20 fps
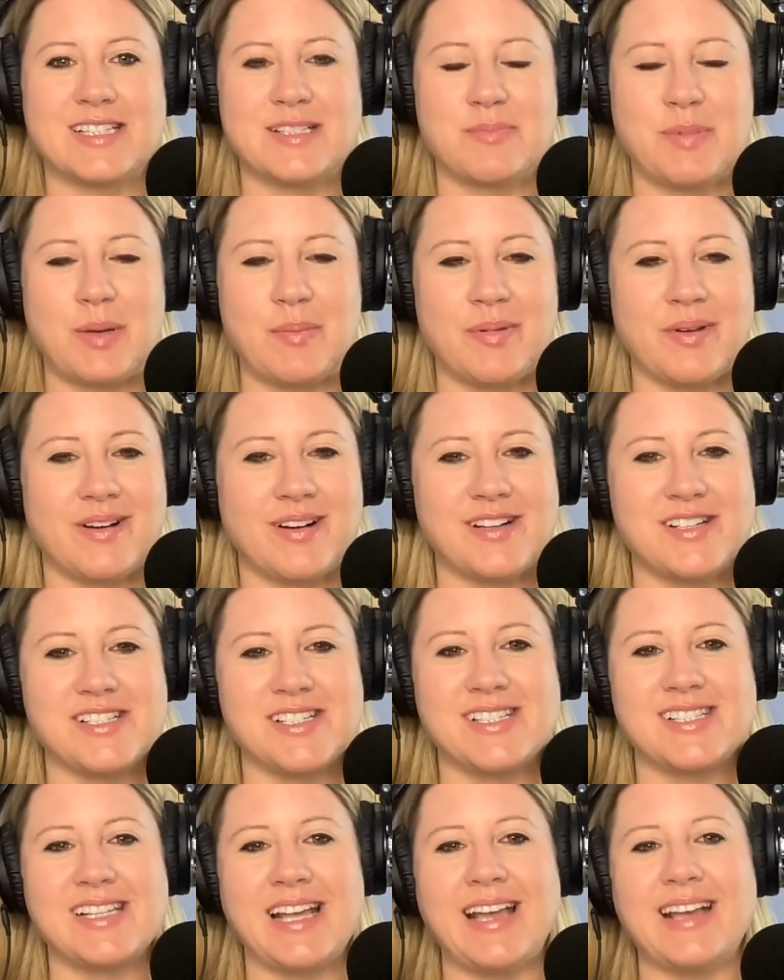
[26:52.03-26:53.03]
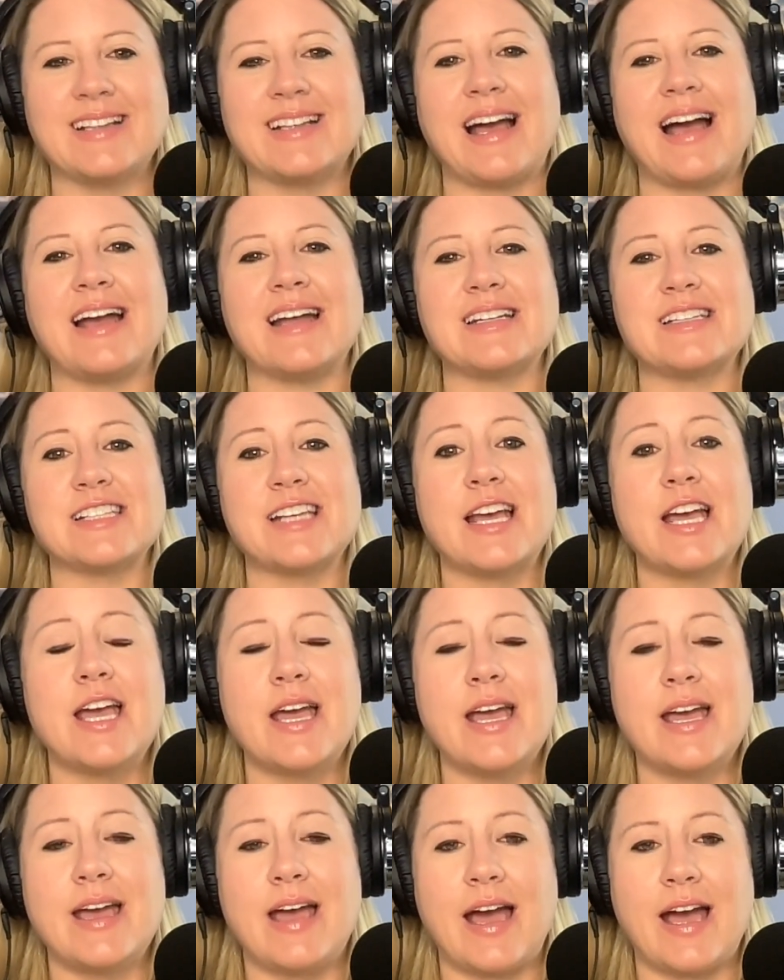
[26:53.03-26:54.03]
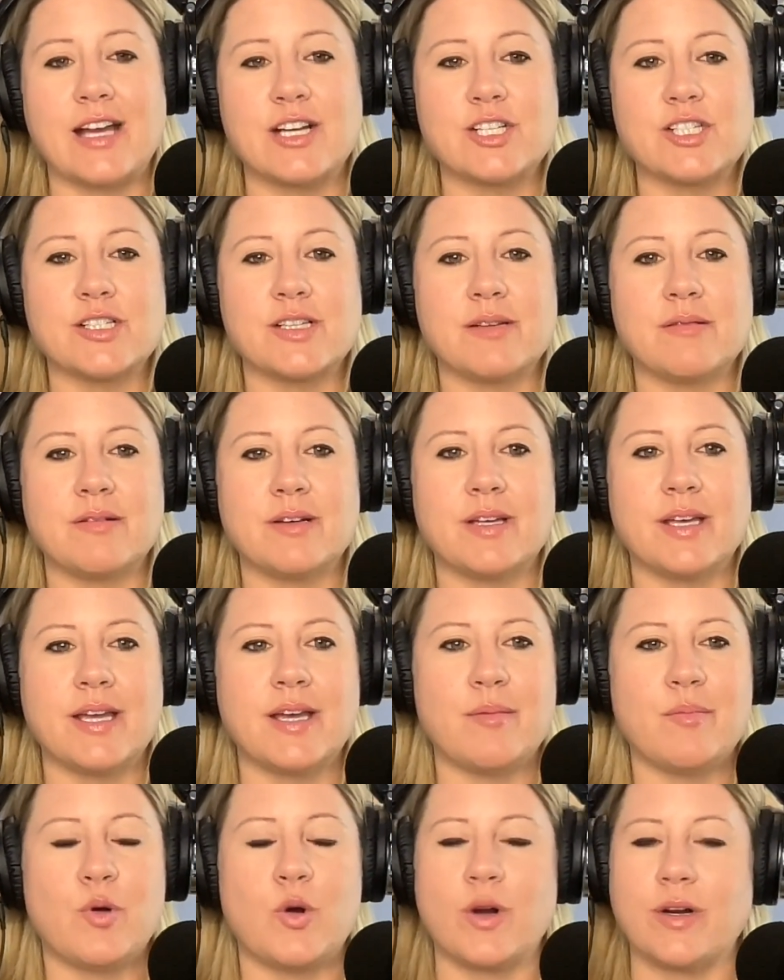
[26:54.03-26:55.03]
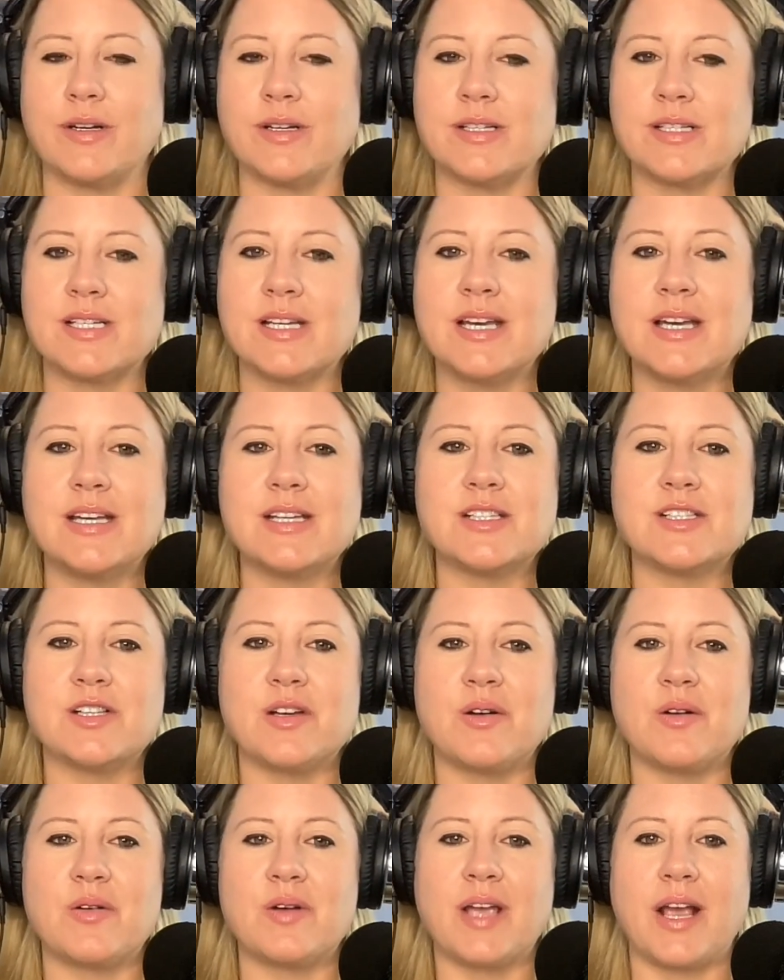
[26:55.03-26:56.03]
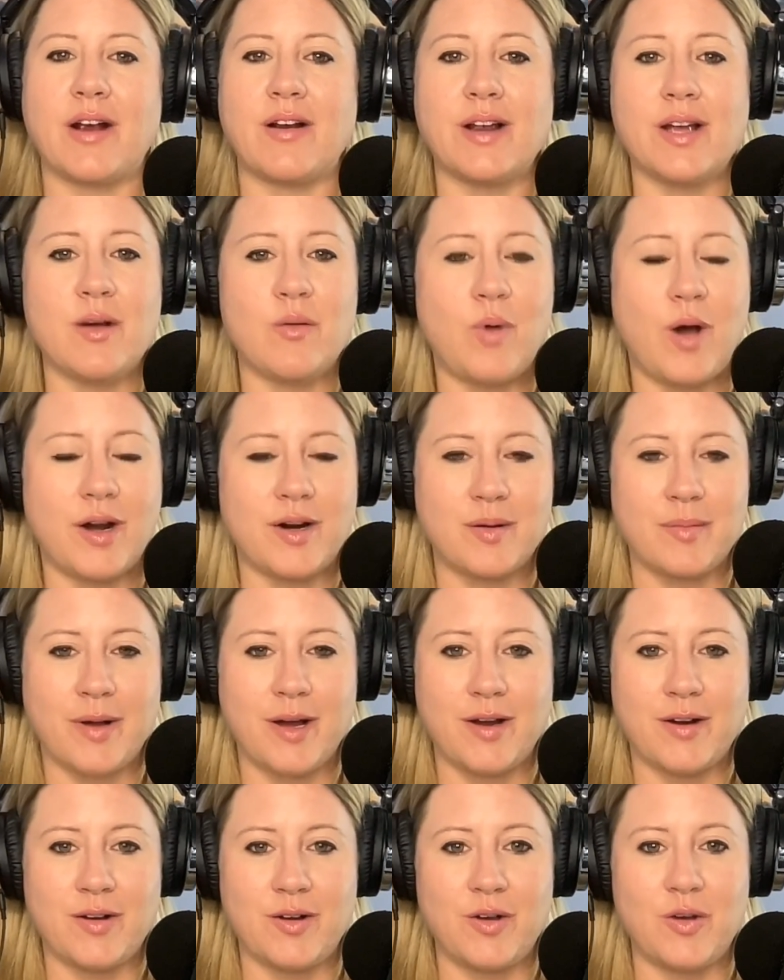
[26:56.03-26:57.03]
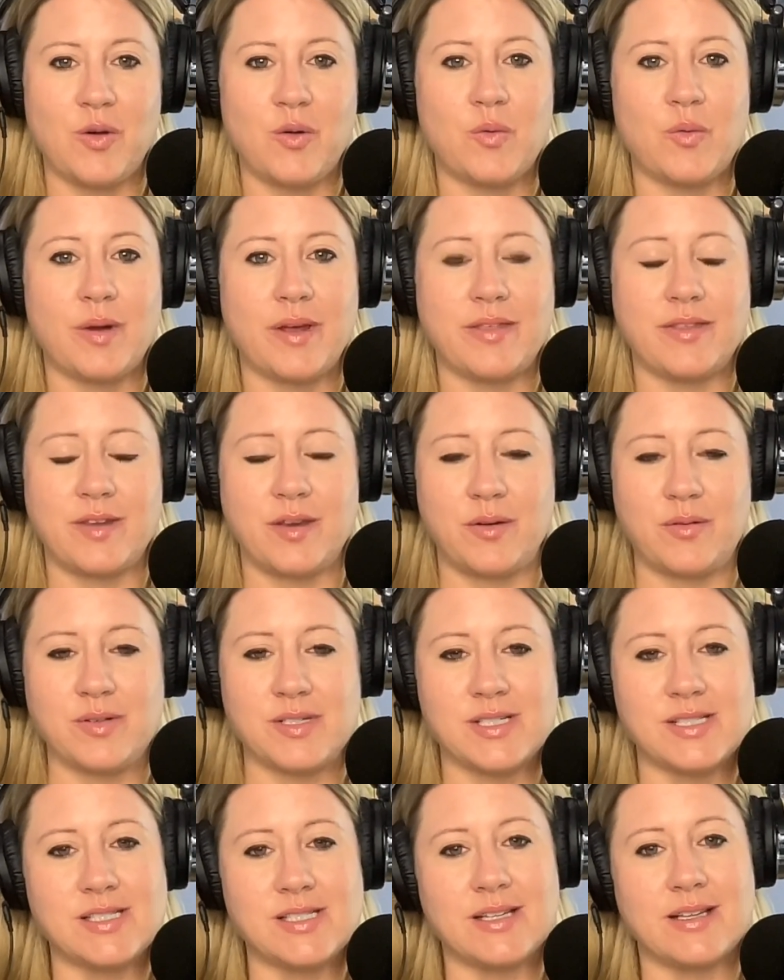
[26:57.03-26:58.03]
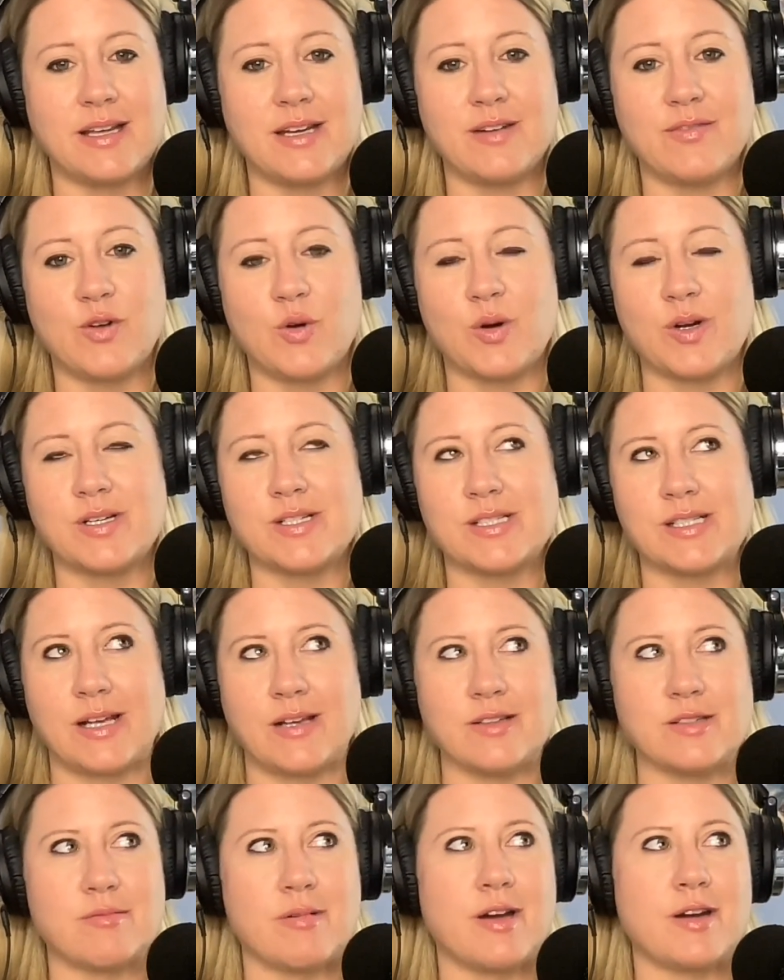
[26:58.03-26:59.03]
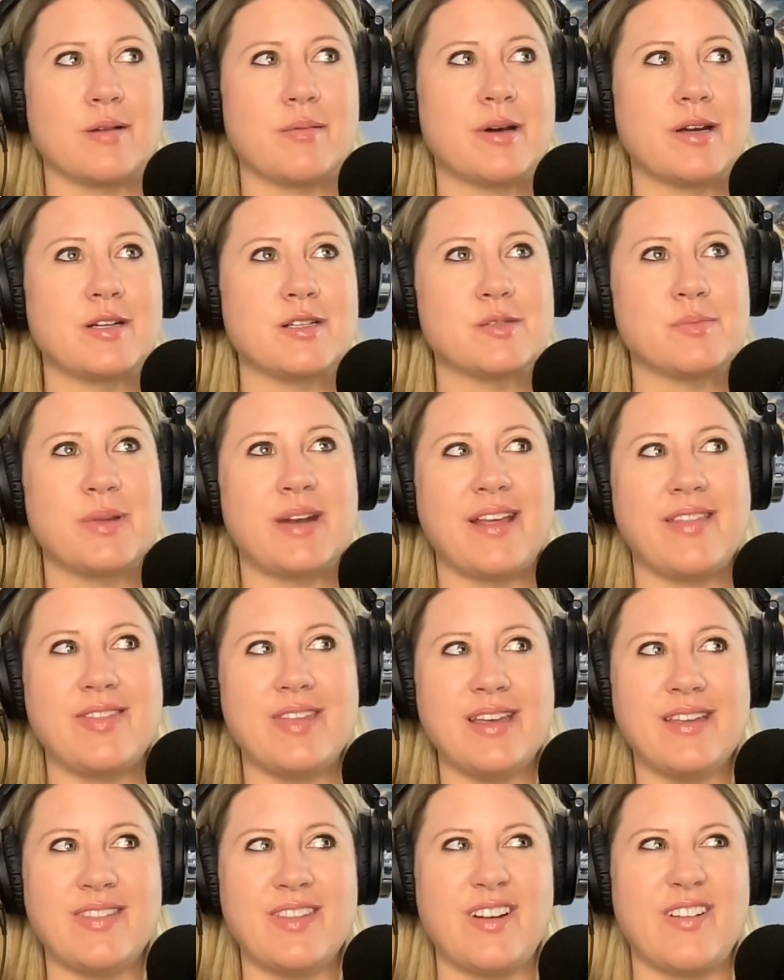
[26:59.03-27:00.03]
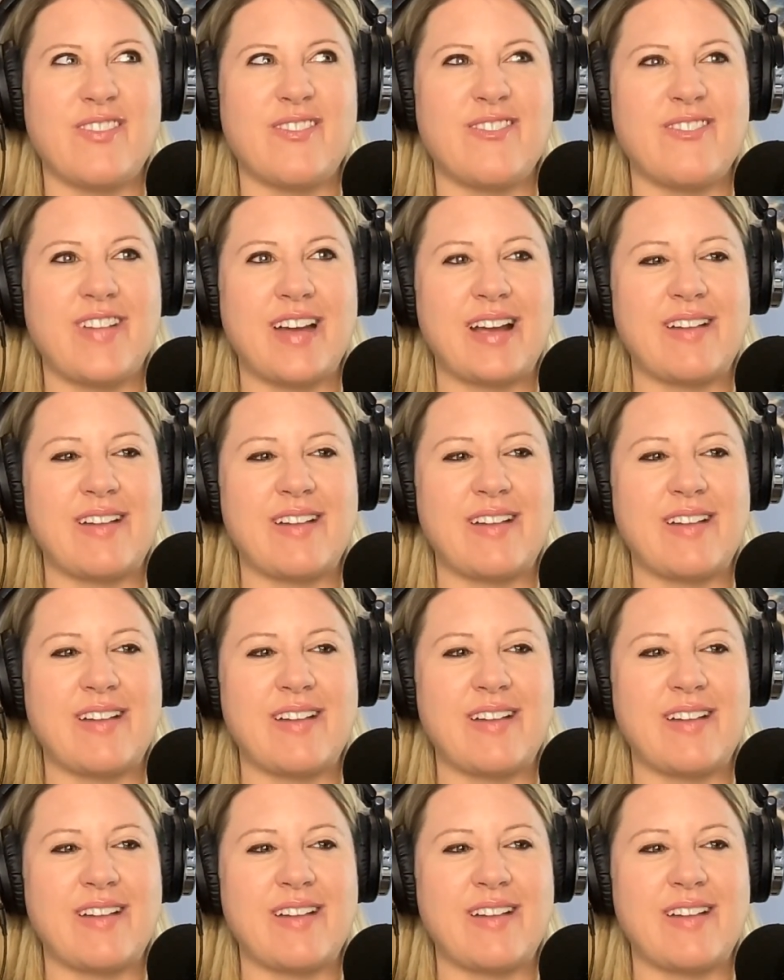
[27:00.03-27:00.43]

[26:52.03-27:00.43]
People aren't just saying that. It's actually really important. So carry a water bottle with you. Disneyland, of course, sells water bottles, but I think they're like